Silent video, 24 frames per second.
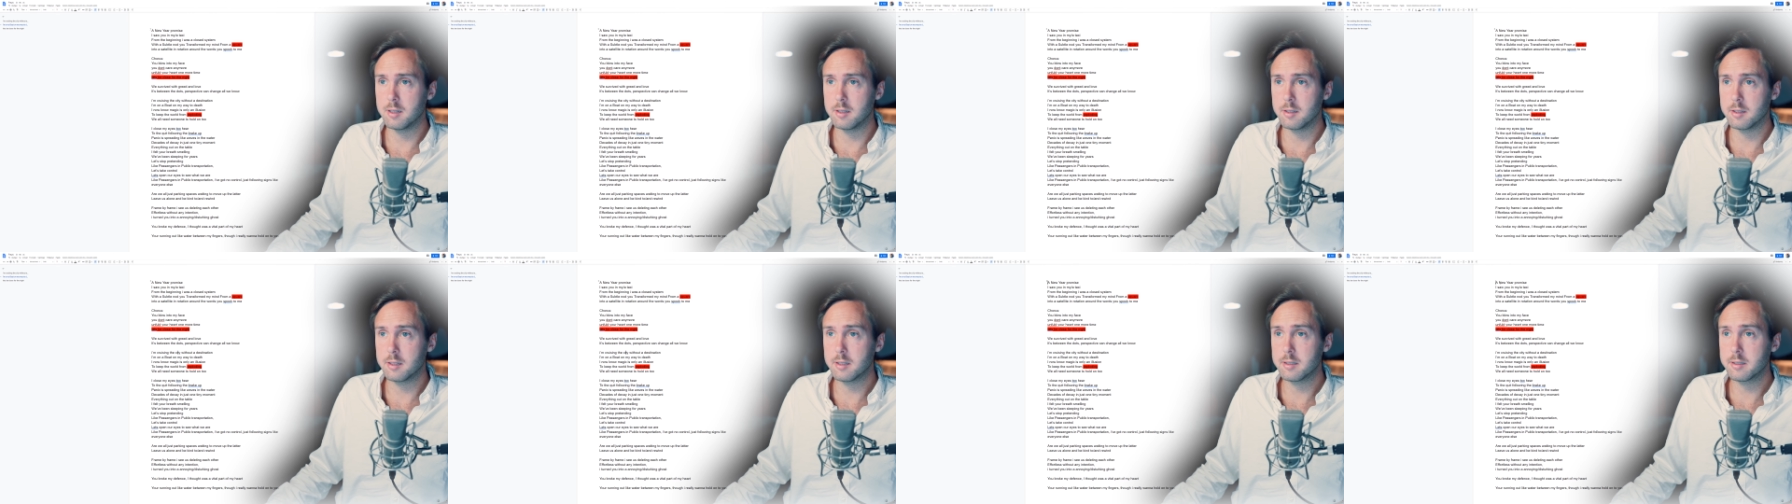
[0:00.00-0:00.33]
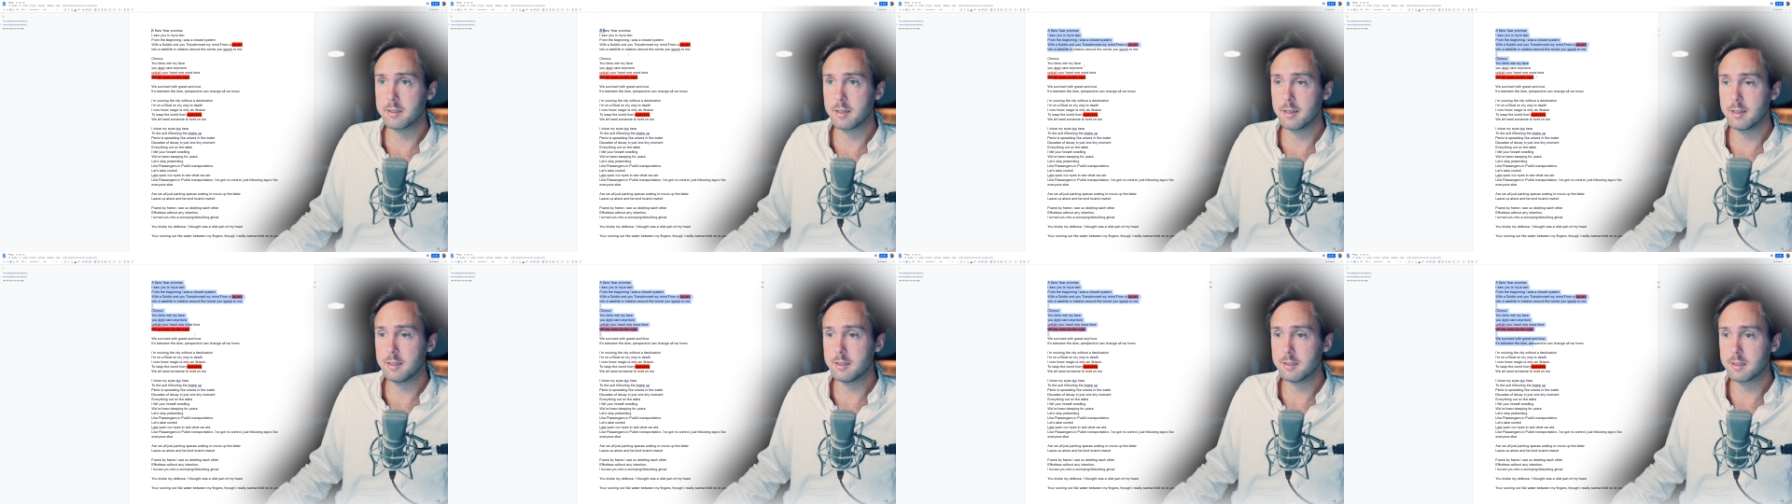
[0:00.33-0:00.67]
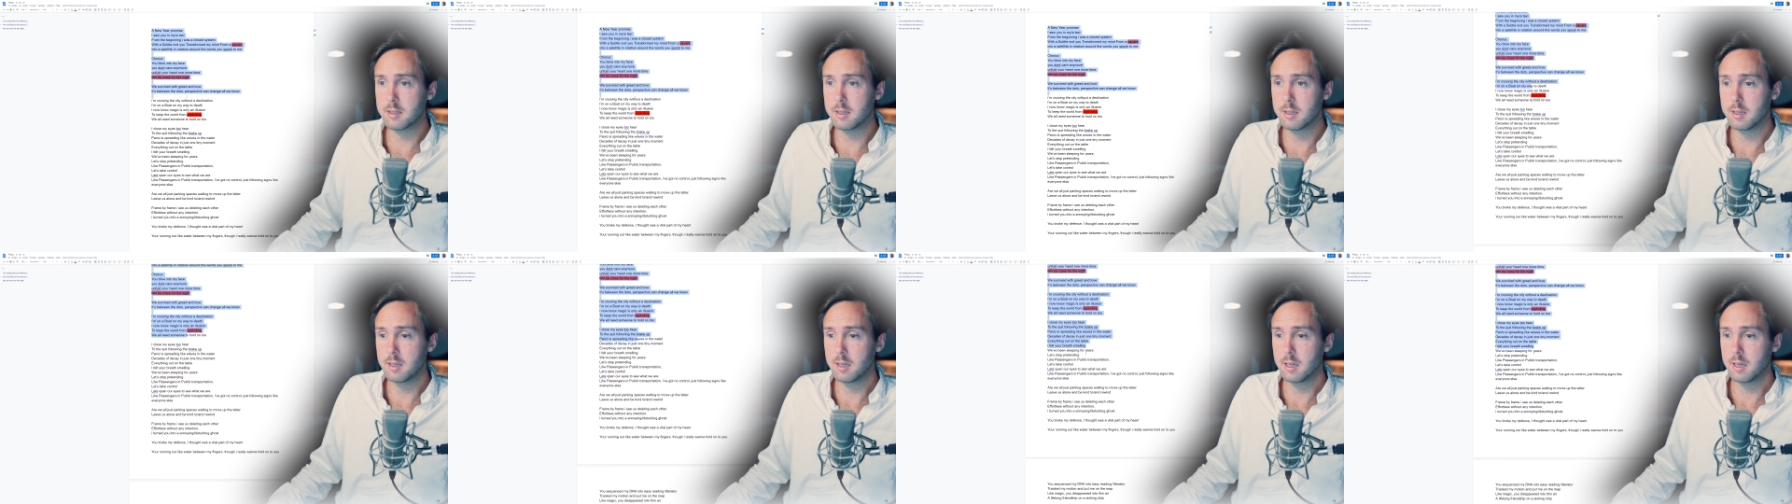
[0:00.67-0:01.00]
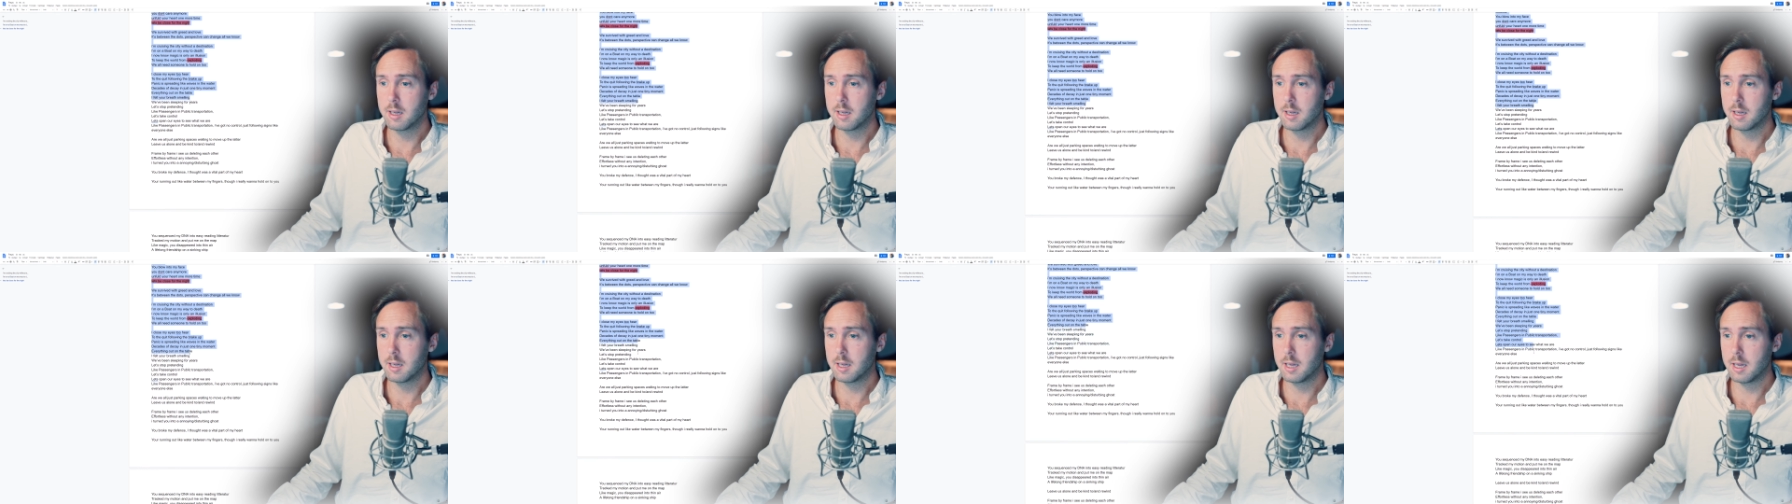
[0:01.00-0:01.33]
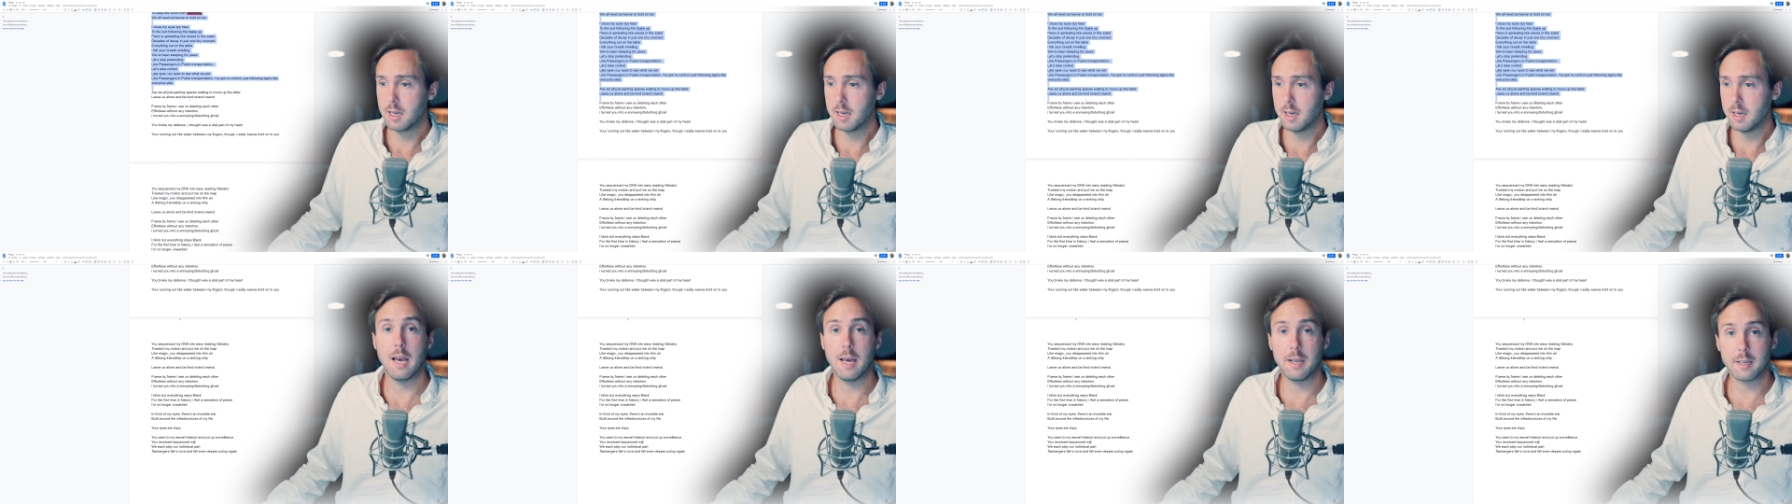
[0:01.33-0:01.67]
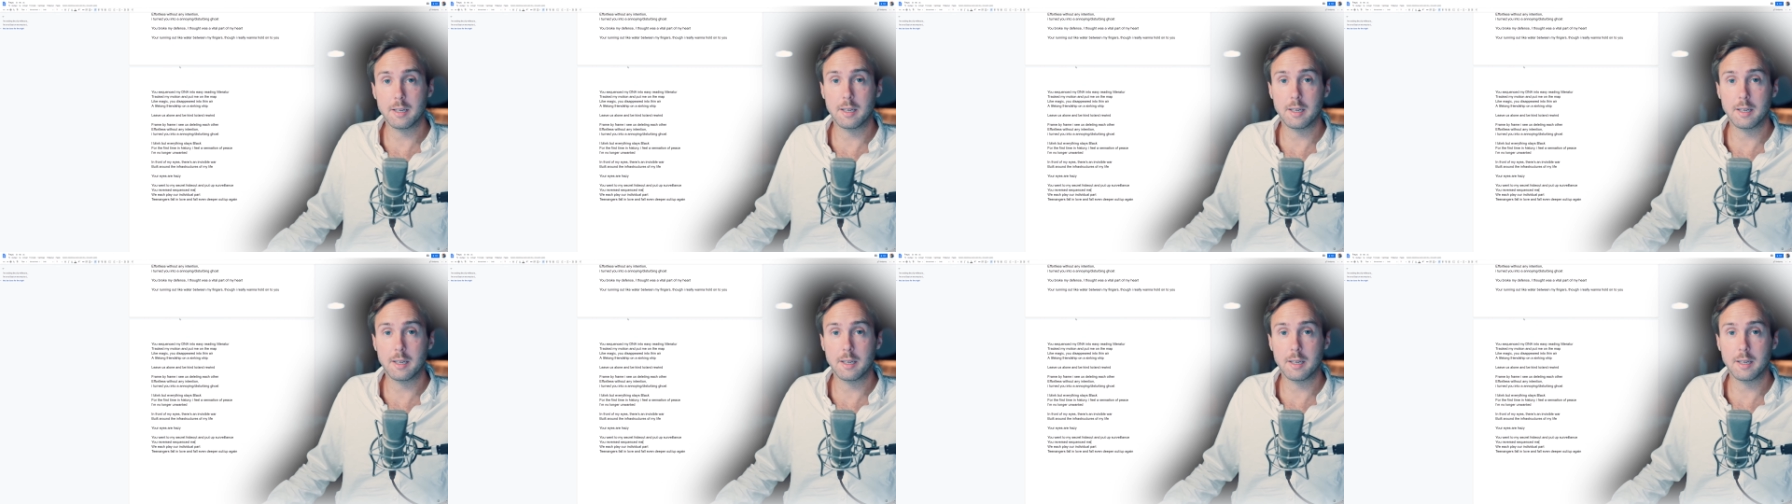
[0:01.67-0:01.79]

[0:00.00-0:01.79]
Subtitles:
this list. And